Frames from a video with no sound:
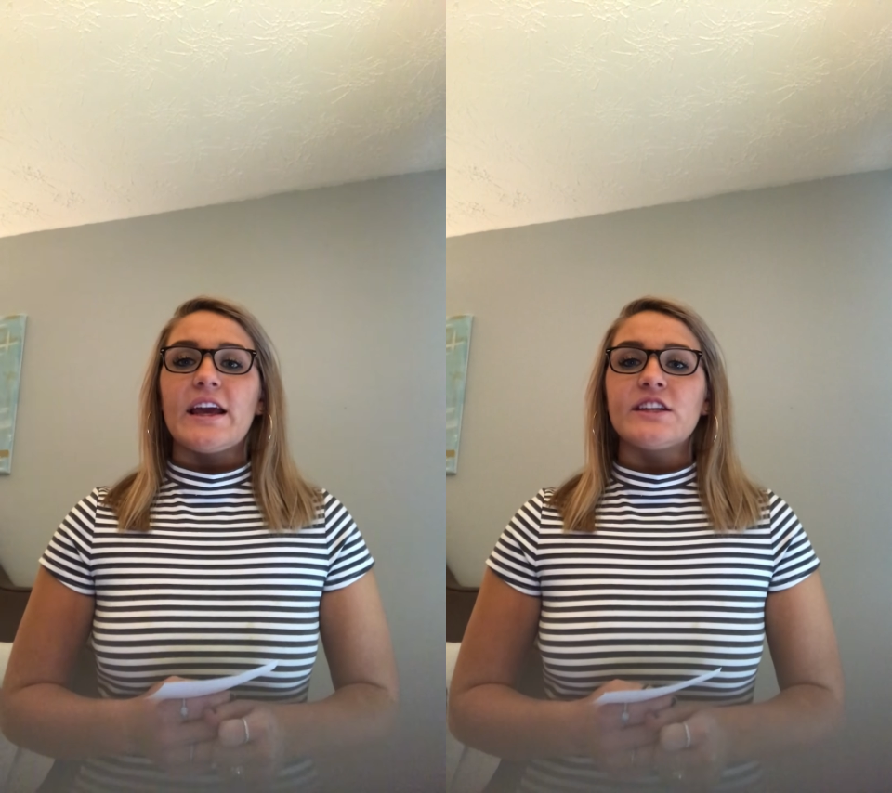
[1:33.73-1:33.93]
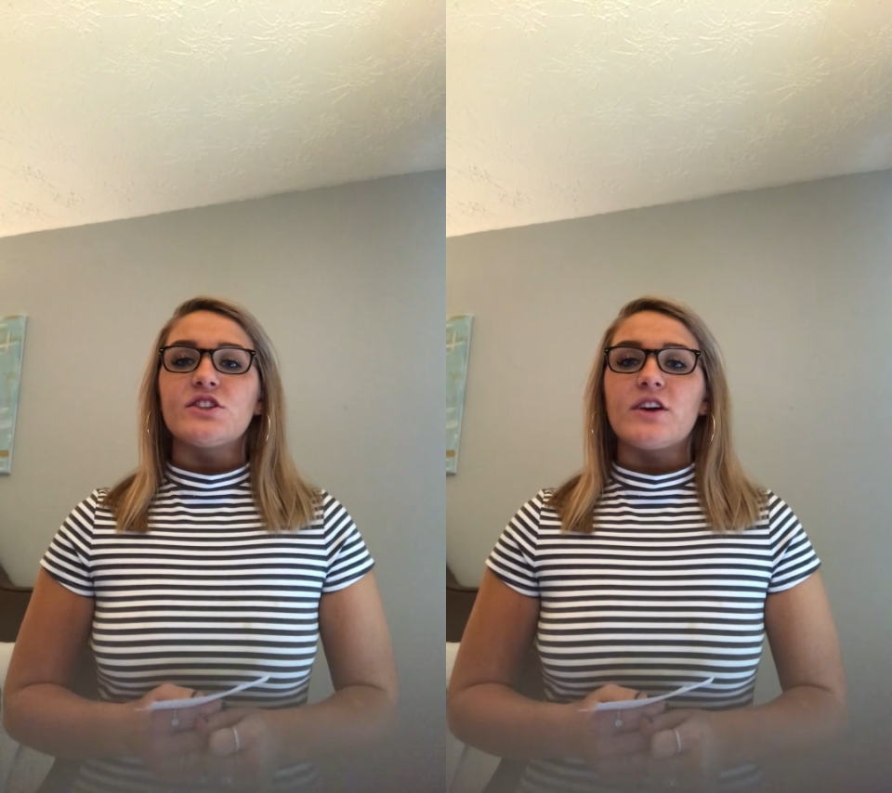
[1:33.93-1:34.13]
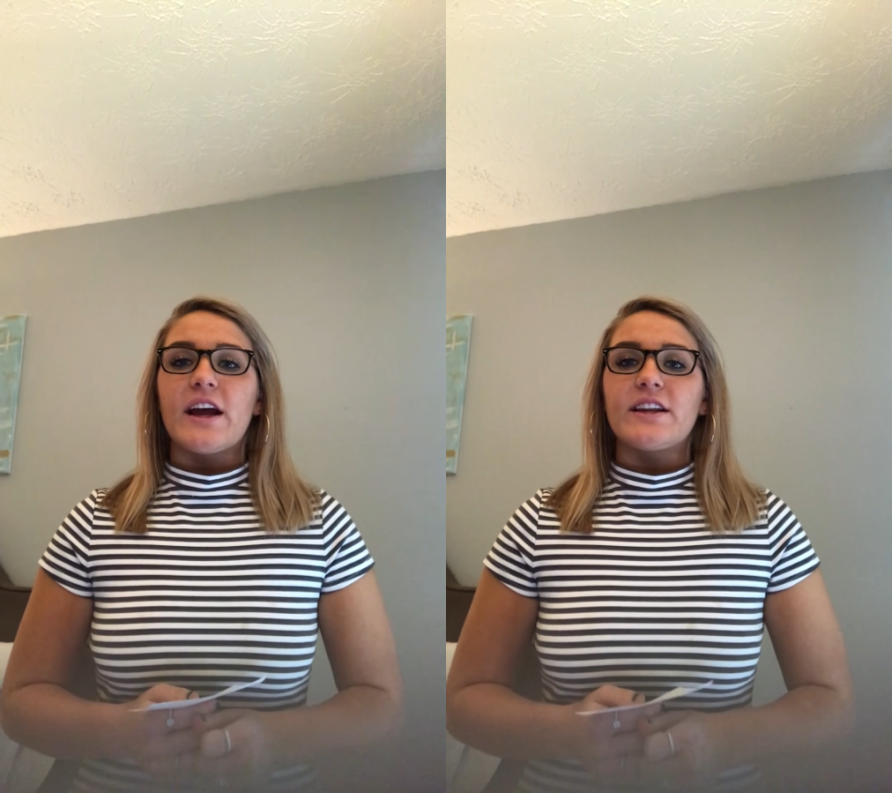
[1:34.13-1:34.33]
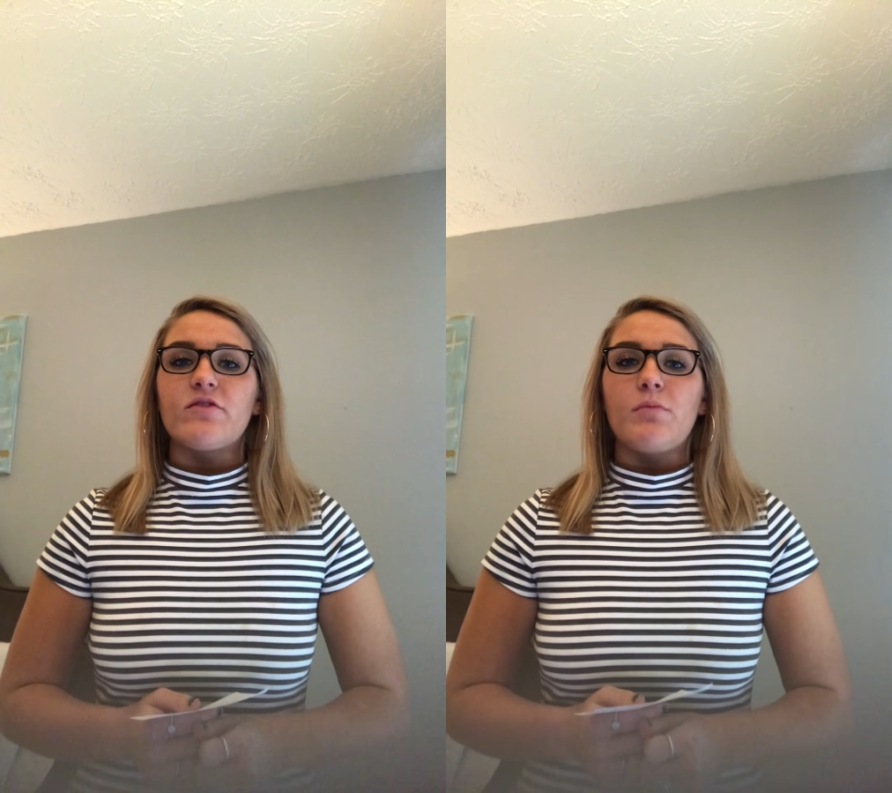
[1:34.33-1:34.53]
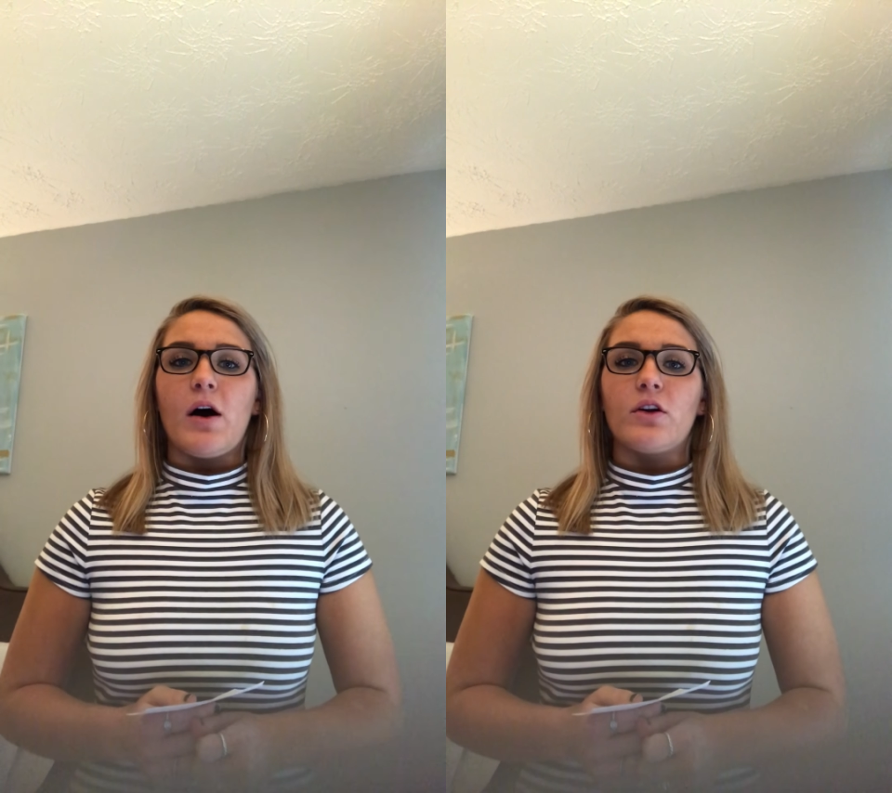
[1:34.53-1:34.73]

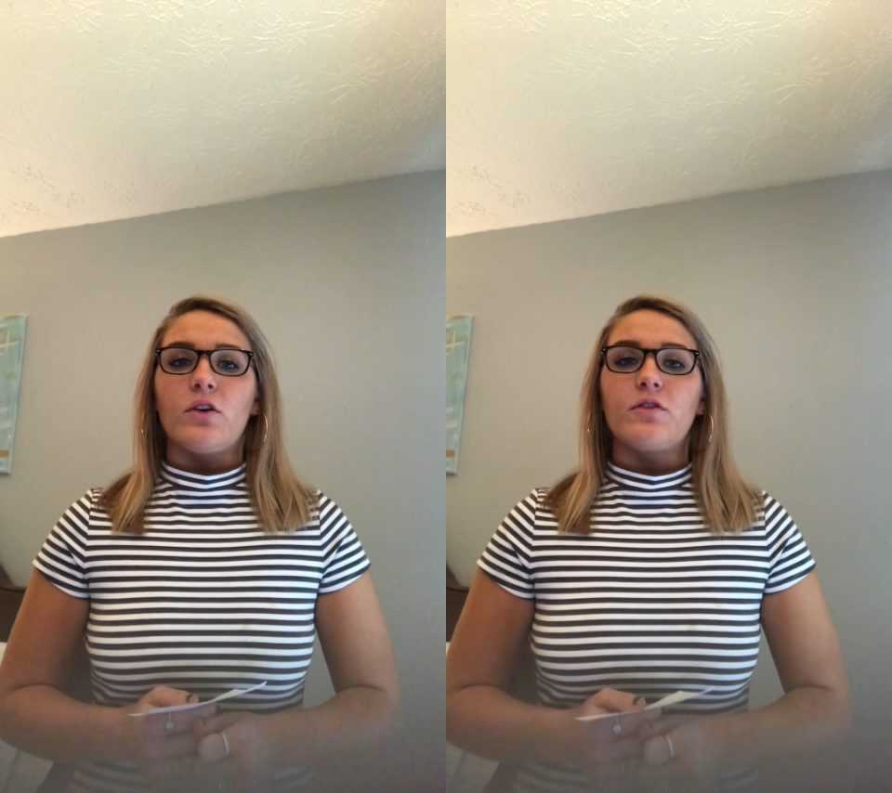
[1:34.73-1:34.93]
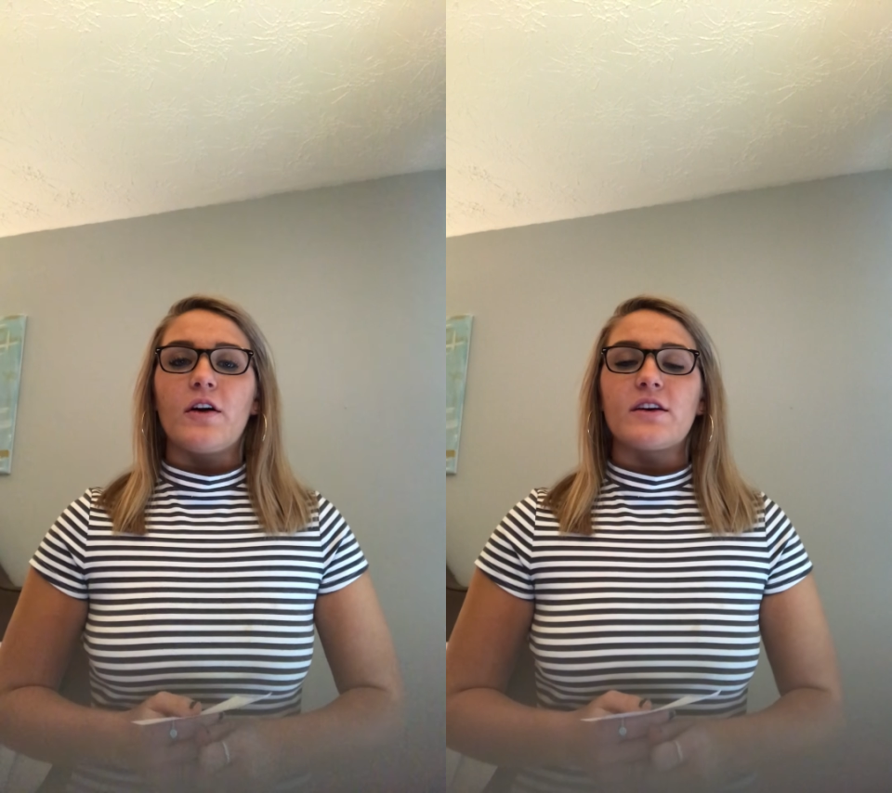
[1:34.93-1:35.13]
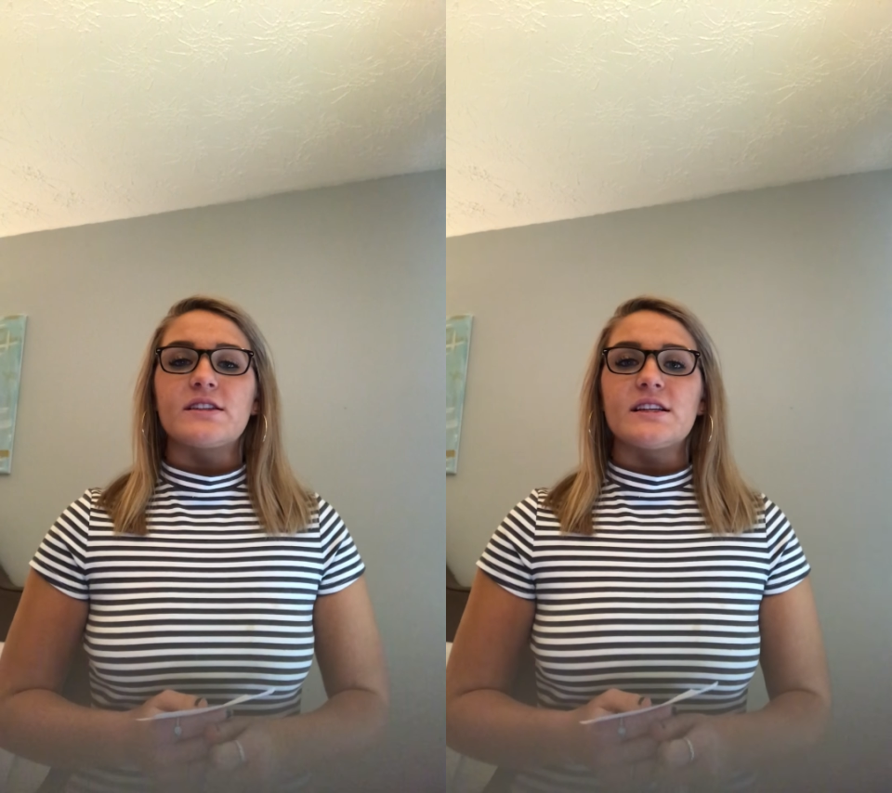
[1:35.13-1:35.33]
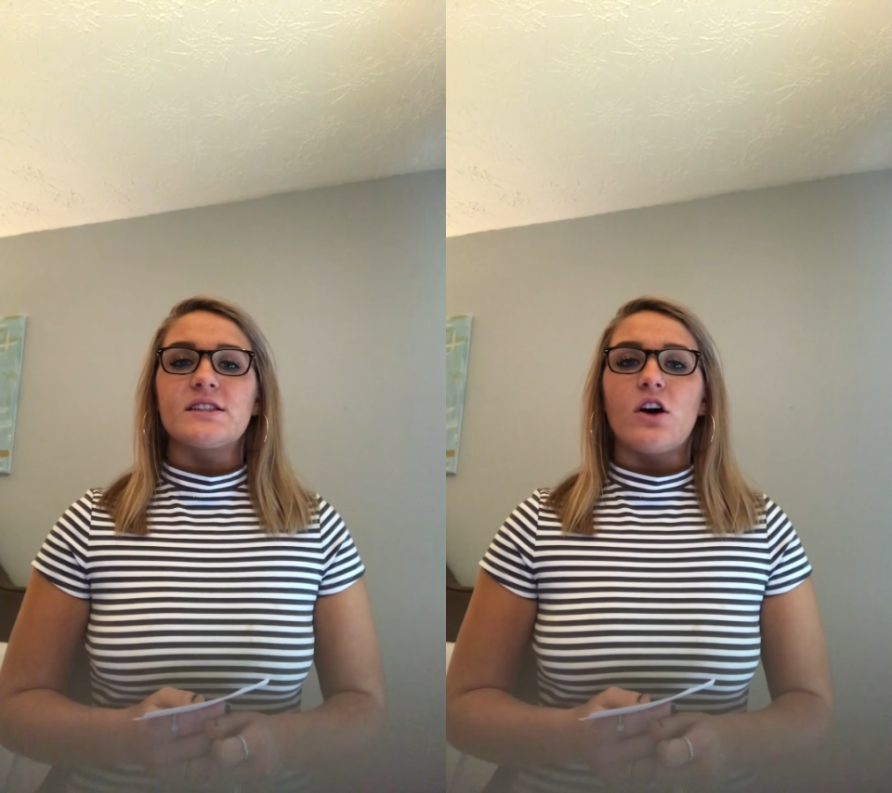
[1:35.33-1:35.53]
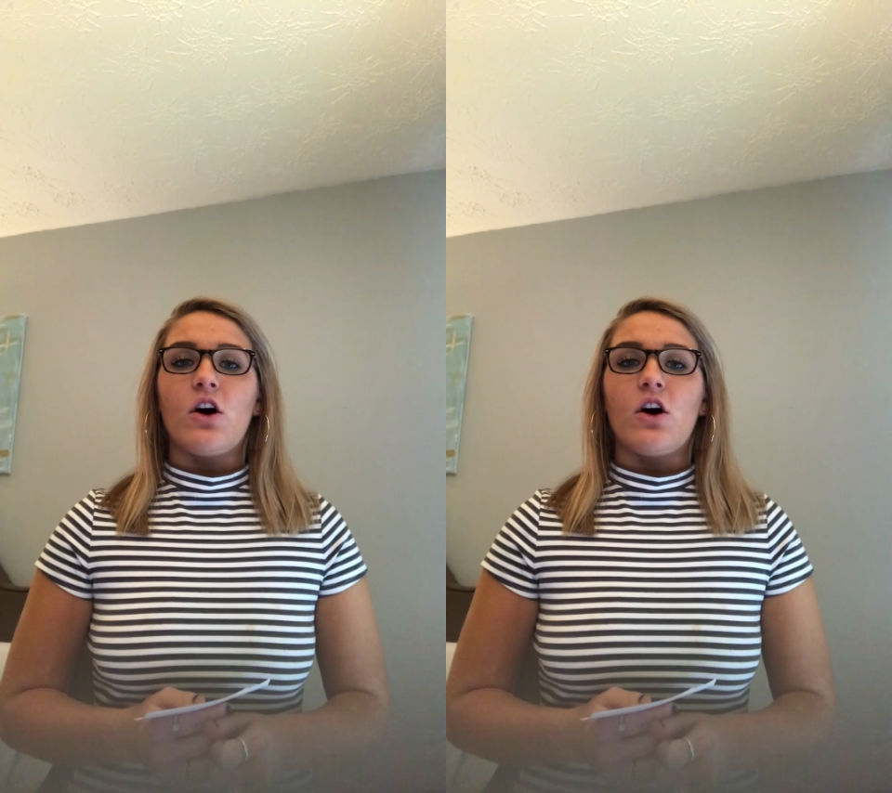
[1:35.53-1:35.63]
Interactive model focuses